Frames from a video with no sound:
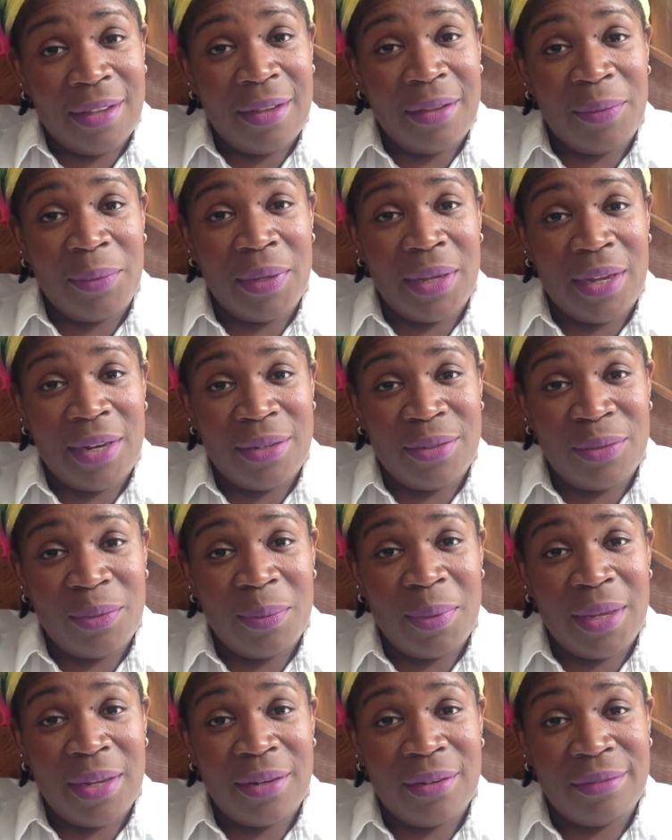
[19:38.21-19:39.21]
We got to do
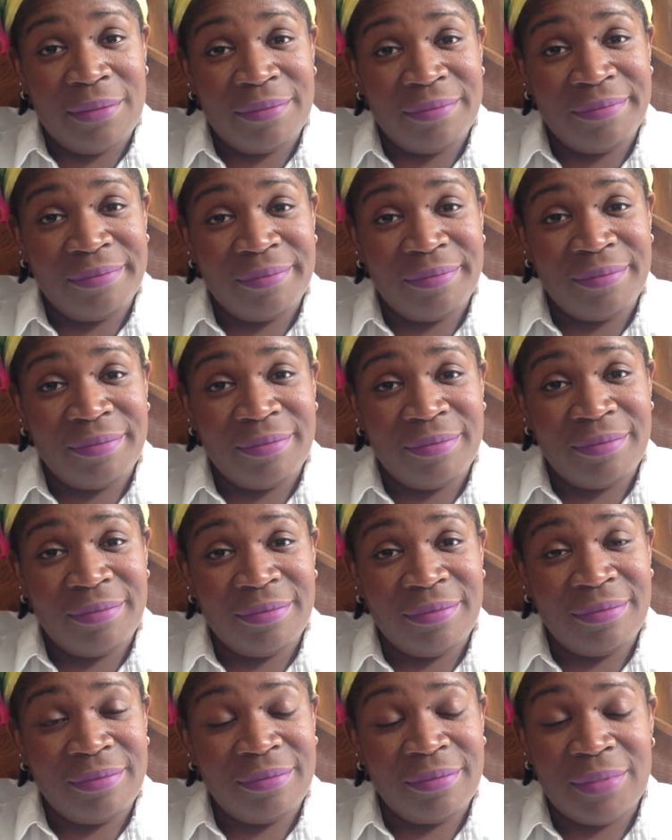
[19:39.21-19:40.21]
better.
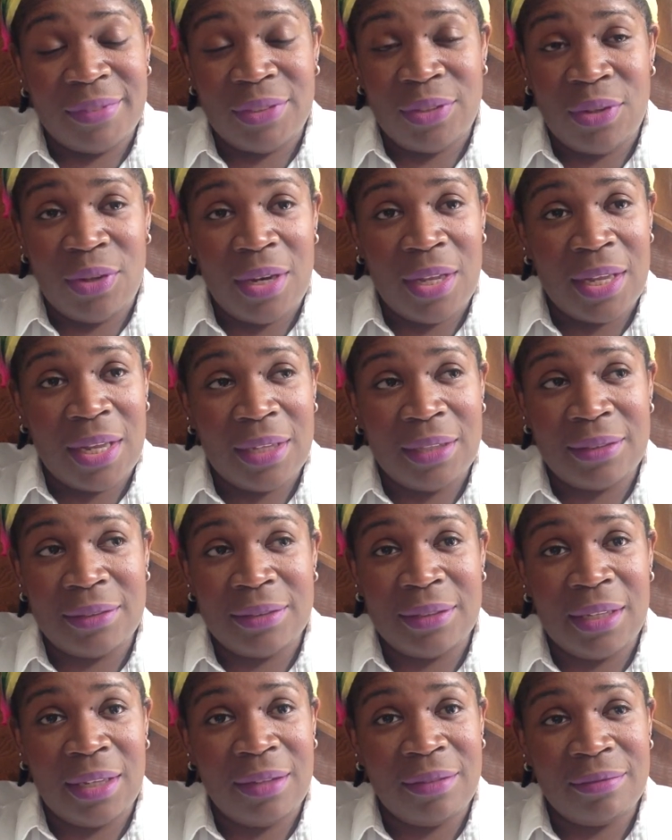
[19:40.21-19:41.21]
That's all I got to
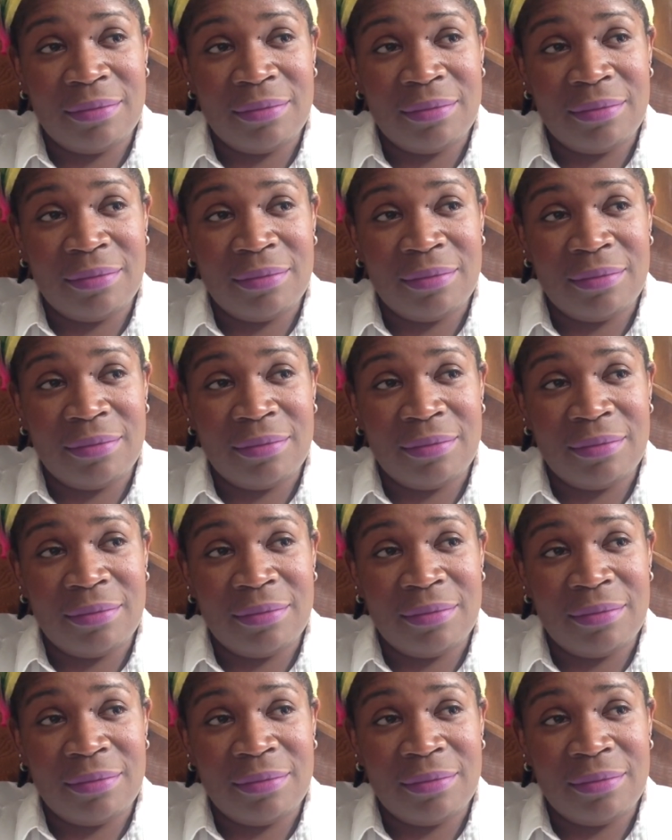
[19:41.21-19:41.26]
say.